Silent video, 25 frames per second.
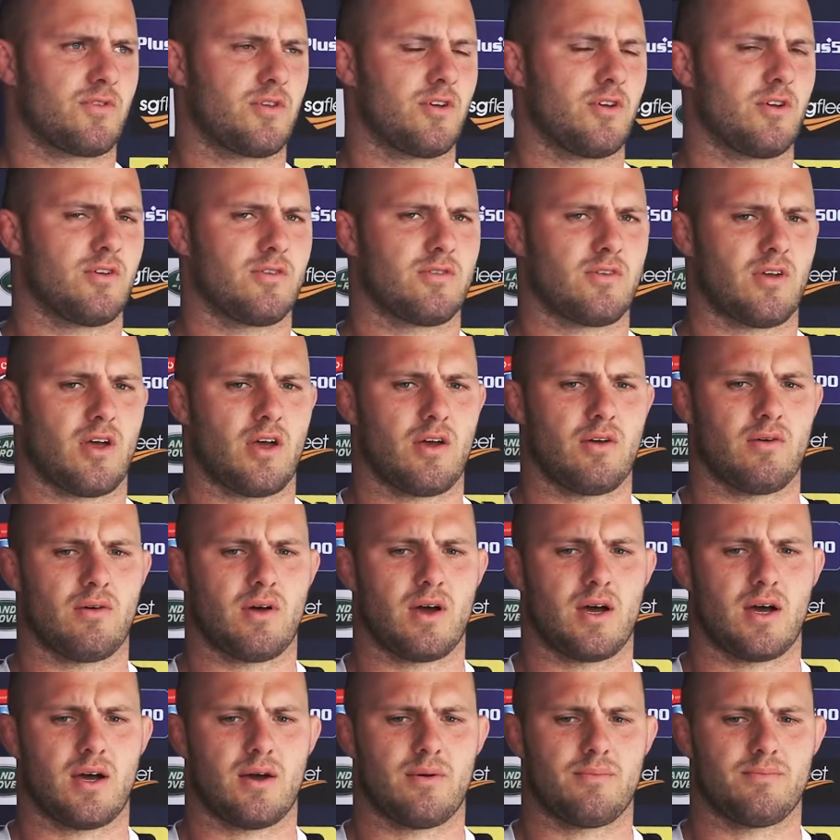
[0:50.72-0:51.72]
too. So
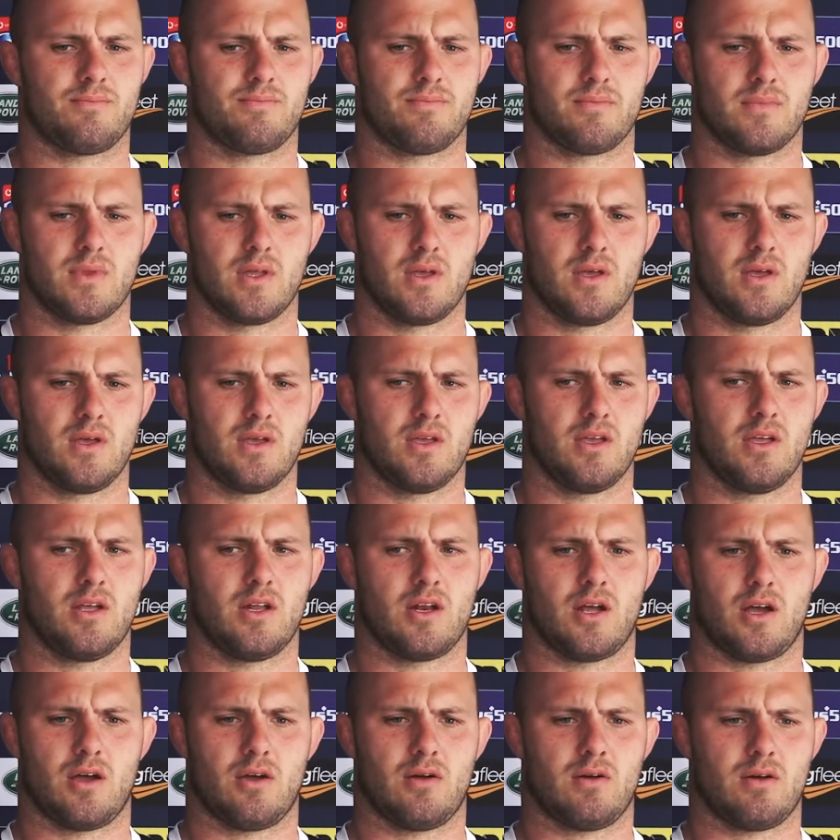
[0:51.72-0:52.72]

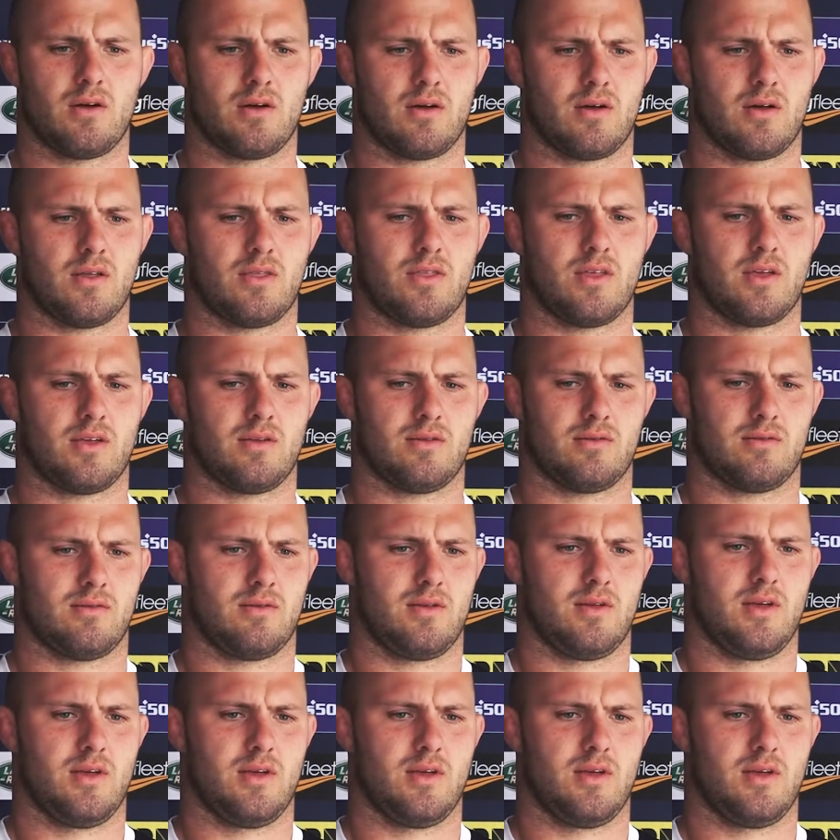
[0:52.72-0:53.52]
I think